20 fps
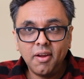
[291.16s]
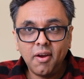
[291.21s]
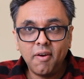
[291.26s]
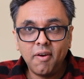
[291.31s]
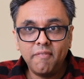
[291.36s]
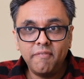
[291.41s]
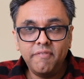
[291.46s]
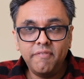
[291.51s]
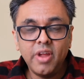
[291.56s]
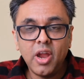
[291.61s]

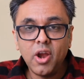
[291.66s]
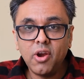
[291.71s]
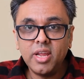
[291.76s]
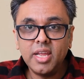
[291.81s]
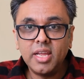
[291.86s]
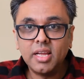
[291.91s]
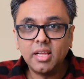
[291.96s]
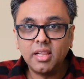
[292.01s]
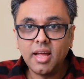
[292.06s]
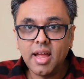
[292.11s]
are
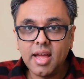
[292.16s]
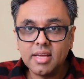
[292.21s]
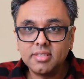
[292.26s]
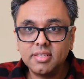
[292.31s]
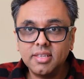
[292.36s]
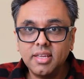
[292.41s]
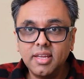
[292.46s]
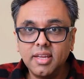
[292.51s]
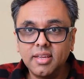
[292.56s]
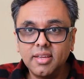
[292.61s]
very
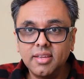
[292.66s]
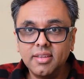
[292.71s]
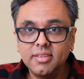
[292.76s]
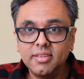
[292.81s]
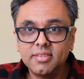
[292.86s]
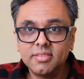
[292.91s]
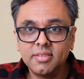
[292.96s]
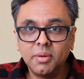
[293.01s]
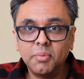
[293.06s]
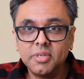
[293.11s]
classic.
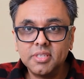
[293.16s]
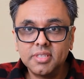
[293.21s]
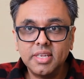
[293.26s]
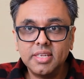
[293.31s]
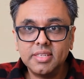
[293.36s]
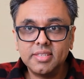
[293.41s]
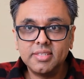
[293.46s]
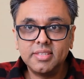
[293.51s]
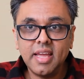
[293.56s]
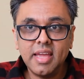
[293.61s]
Someone's
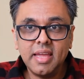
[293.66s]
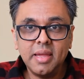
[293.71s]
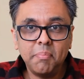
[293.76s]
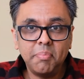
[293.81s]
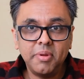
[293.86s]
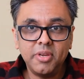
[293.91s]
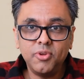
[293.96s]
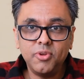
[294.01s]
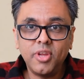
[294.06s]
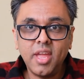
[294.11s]
going to say
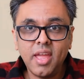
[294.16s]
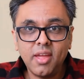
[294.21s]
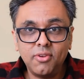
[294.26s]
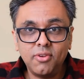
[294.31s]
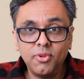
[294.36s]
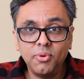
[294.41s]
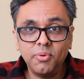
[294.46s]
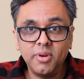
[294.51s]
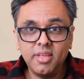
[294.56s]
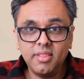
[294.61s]
it, but you
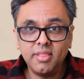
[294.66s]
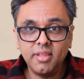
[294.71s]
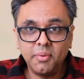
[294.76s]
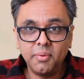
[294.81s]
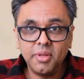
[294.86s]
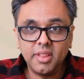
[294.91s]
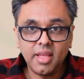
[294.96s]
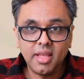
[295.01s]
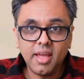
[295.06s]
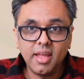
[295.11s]
can't do
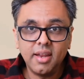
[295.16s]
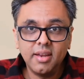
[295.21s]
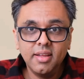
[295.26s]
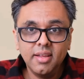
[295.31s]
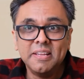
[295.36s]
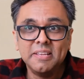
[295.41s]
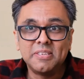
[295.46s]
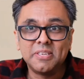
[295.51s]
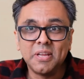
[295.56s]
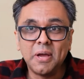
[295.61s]
anything with that.
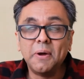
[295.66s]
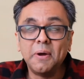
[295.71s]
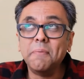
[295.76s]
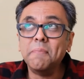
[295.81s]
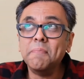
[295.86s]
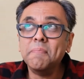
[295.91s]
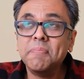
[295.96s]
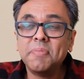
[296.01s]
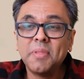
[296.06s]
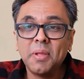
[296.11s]

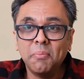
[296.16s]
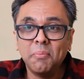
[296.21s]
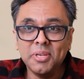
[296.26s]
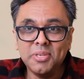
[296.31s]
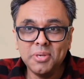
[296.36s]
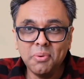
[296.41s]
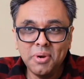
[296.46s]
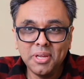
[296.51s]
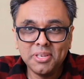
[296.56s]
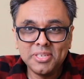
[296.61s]
So
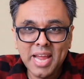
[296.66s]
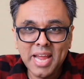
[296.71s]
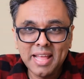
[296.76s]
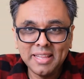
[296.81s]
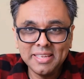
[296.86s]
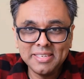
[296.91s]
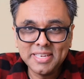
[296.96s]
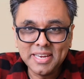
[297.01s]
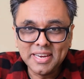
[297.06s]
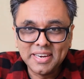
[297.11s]
what's the real
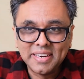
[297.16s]
challenge